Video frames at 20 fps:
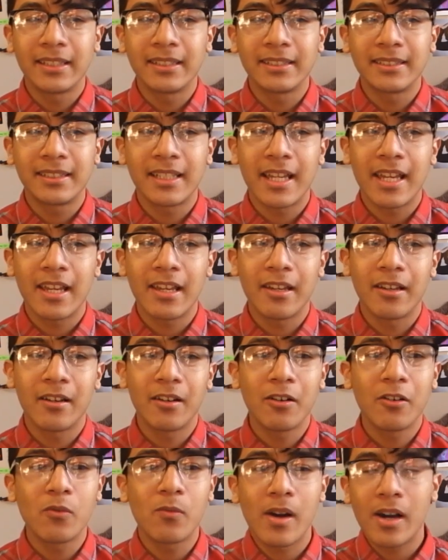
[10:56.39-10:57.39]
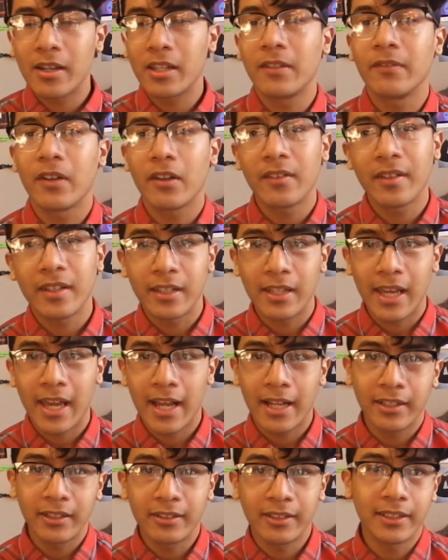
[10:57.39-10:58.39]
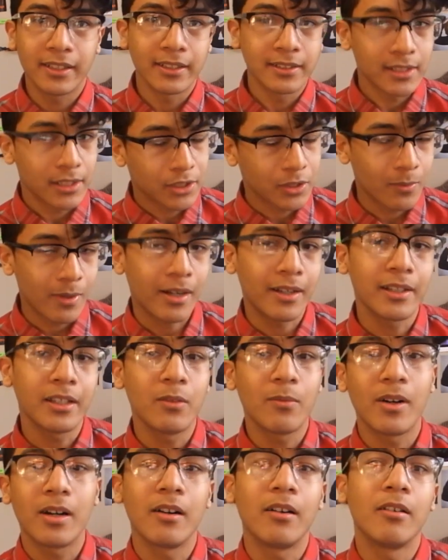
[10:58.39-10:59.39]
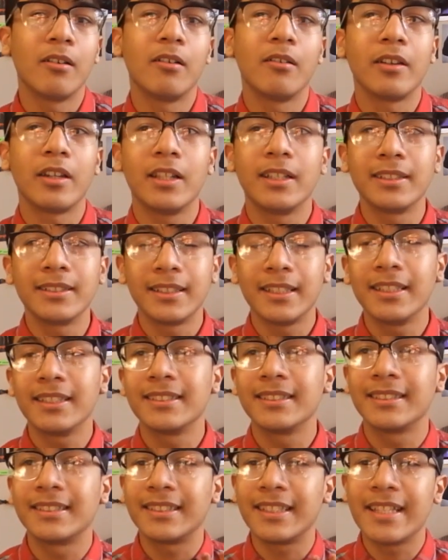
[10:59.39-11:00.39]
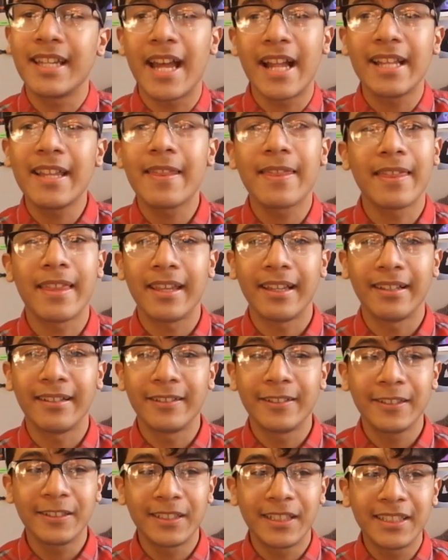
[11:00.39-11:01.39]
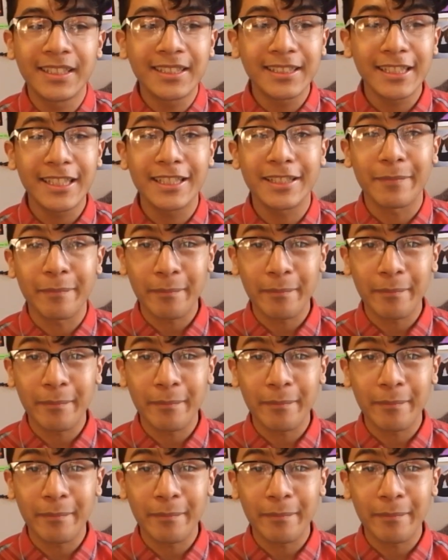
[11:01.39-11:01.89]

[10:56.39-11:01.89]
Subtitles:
say, "Oh wow, you're handling your sexuality well." He doesn't see anything. He just sees